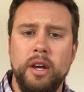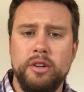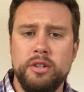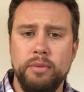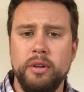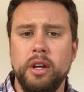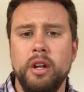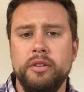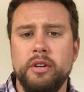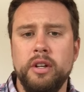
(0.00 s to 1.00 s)
page or putting
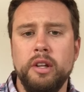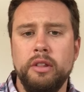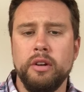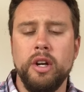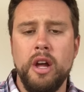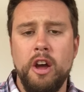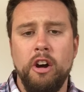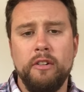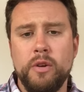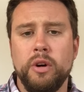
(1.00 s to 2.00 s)
it underneath or
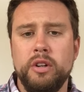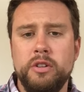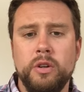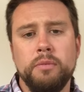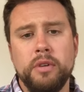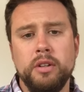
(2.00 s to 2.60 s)
however you want to do it,